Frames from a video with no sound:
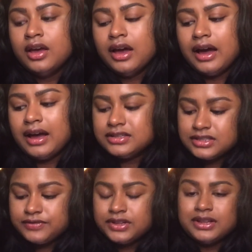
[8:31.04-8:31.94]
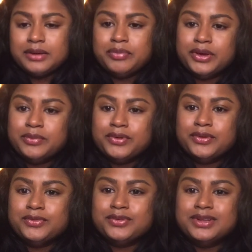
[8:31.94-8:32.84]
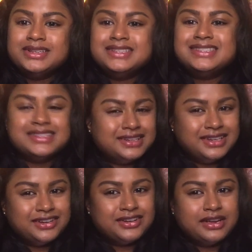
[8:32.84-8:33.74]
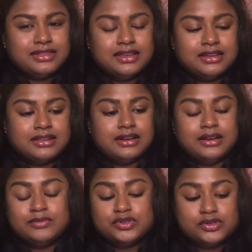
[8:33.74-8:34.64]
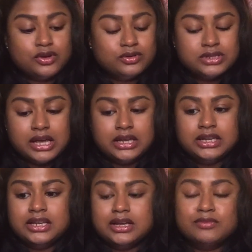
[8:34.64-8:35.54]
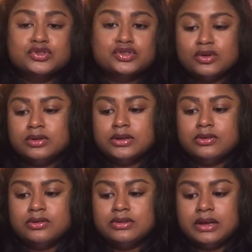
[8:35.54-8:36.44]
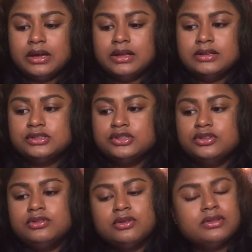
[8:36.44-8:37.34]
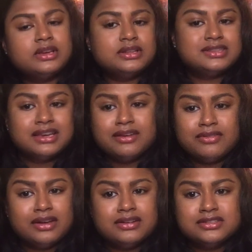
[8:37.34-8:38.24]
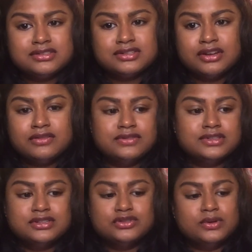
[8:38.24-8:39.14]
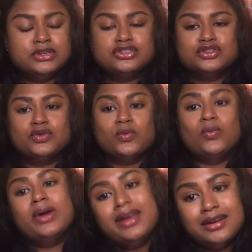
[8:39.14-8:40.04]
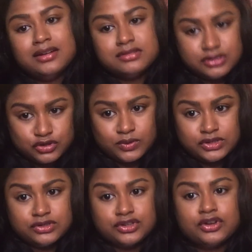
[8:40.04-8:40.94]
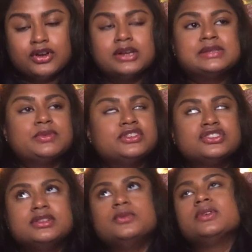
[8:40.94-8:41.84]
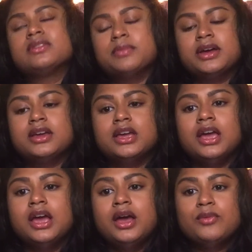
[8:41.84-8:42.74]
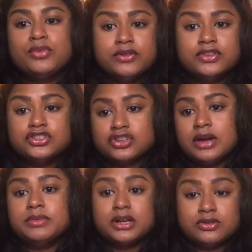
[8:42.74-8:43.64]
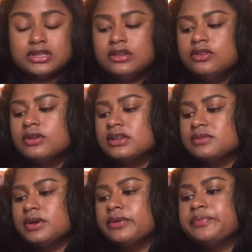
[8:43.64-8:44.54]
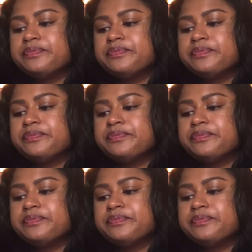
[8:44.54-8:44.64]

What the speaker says: I just feel like people really sit here and think that I am so tiny, I'm so little that, they could take advantage of the situation when situations occur, especially with my previous job that I was telling you guys about.